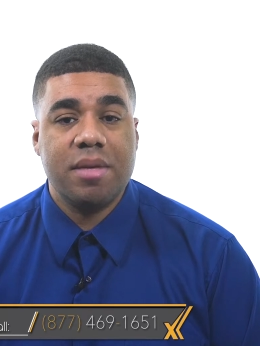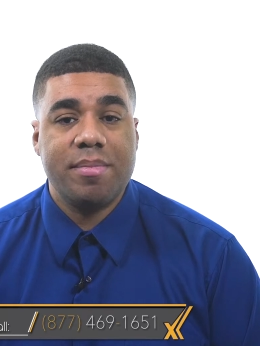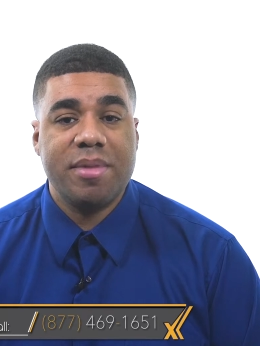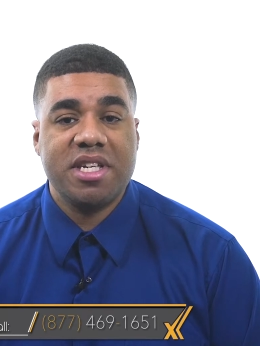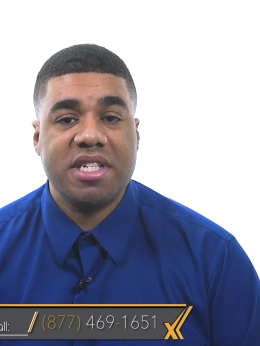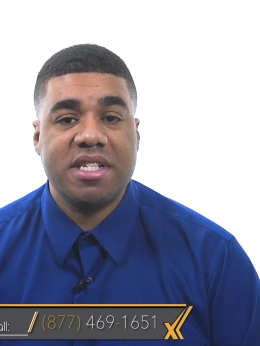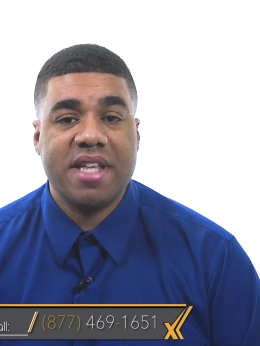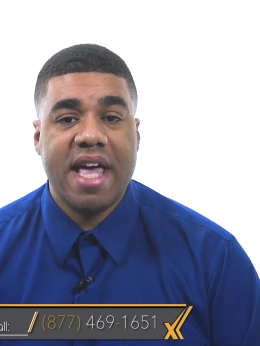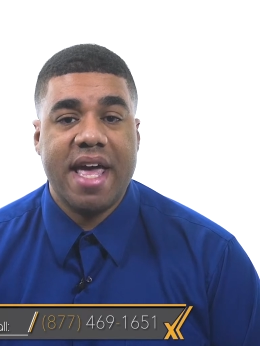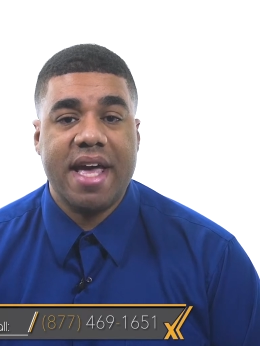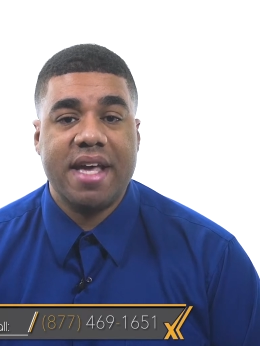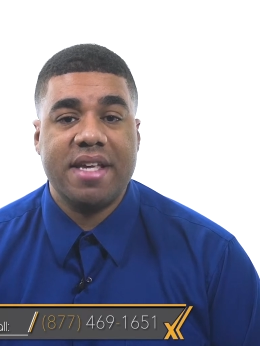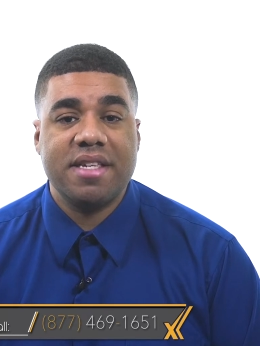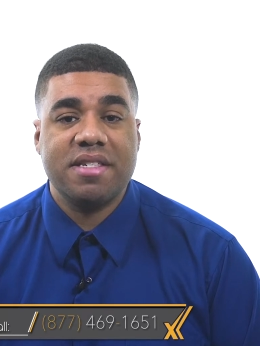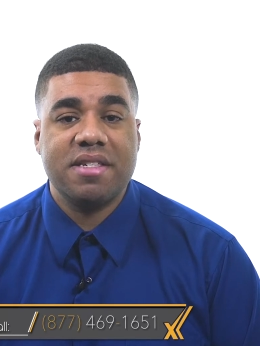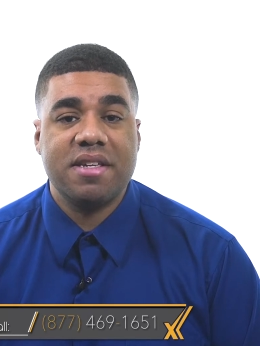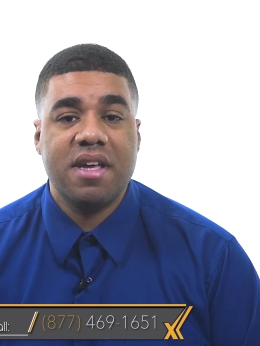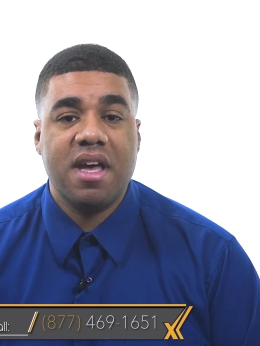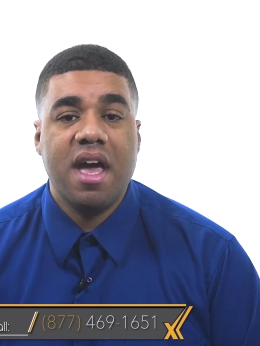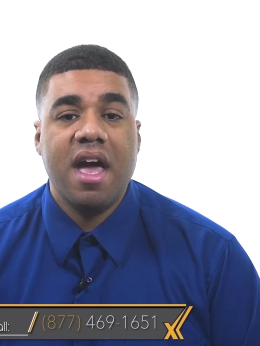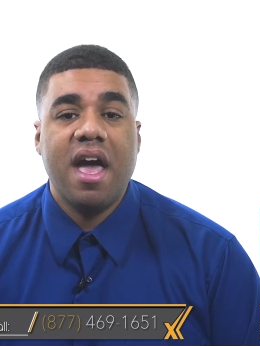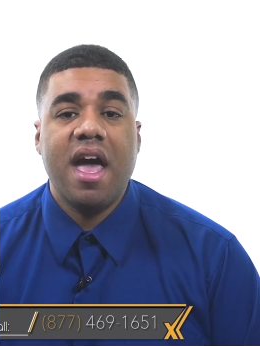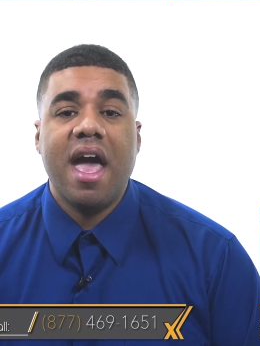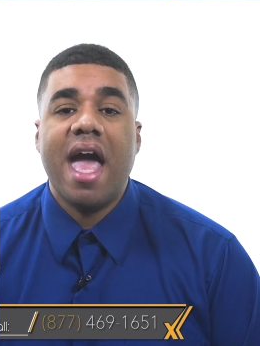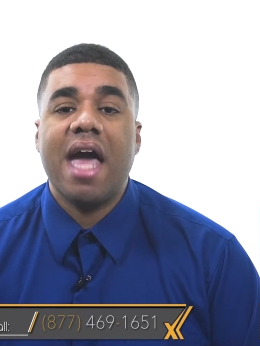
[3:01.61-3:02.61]
mistakes
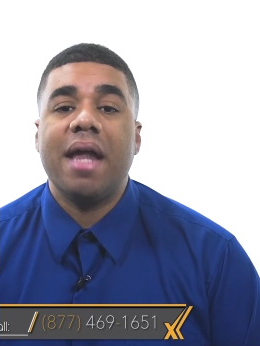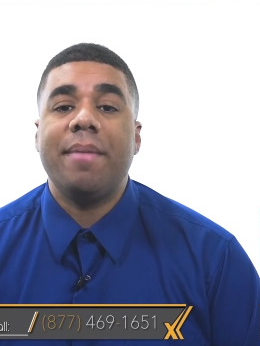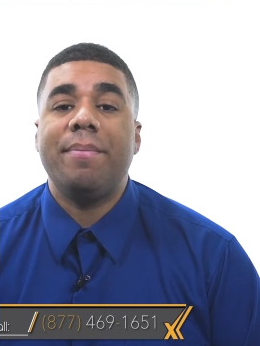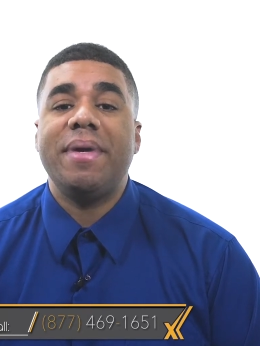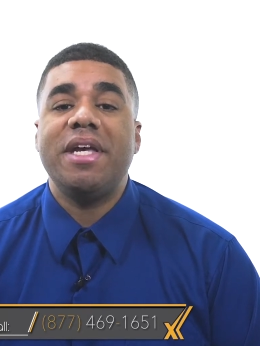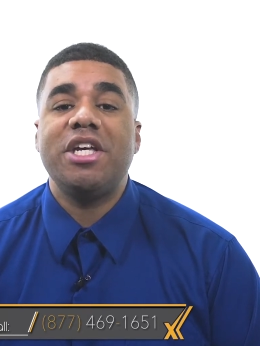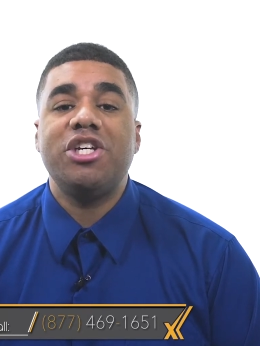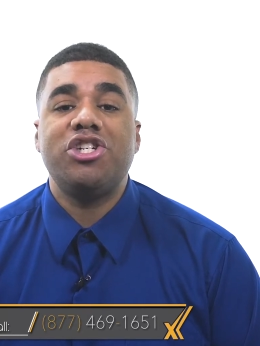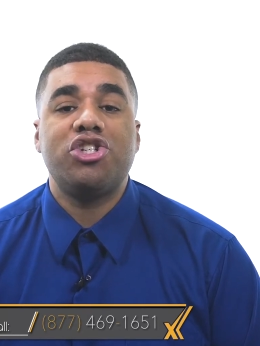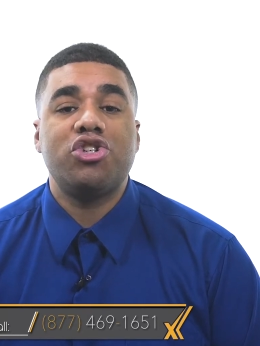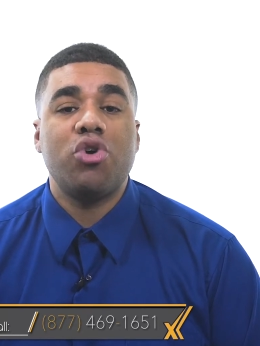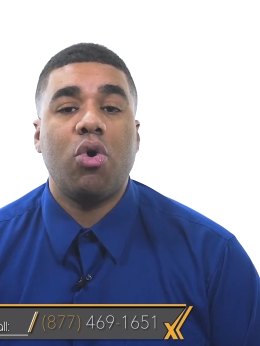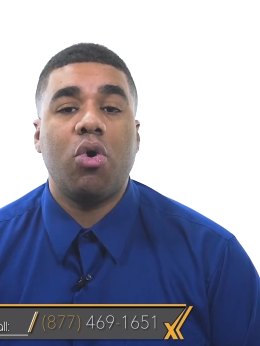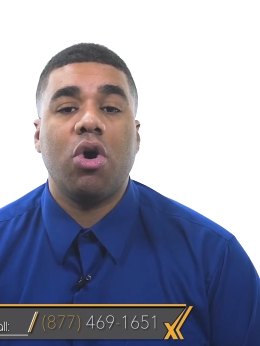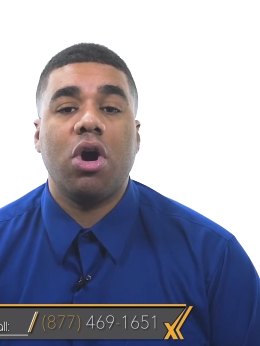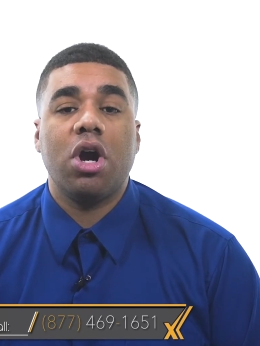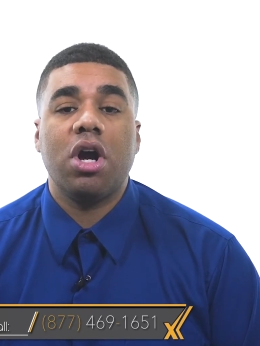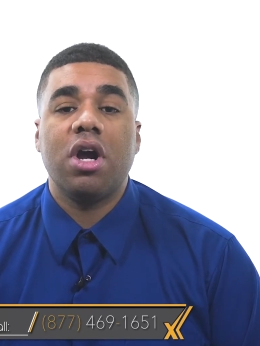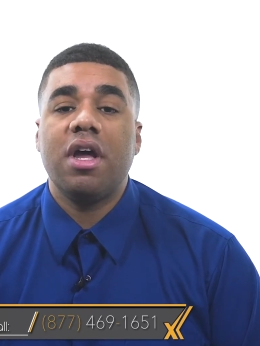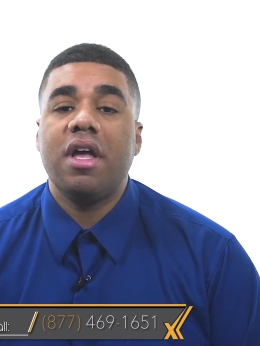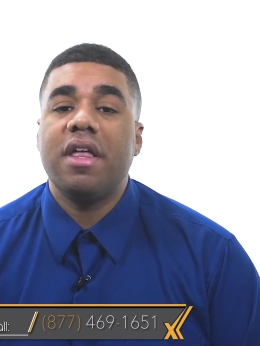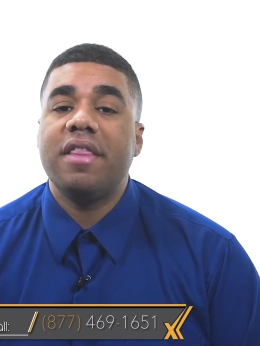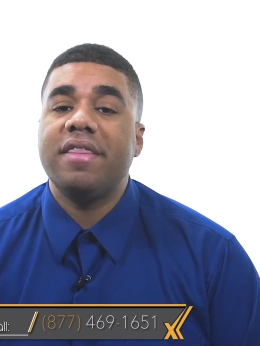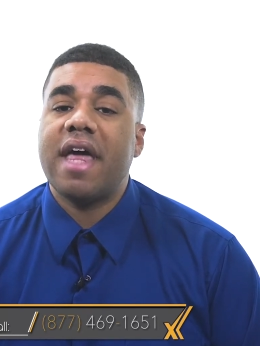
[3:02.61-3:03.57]
and be sure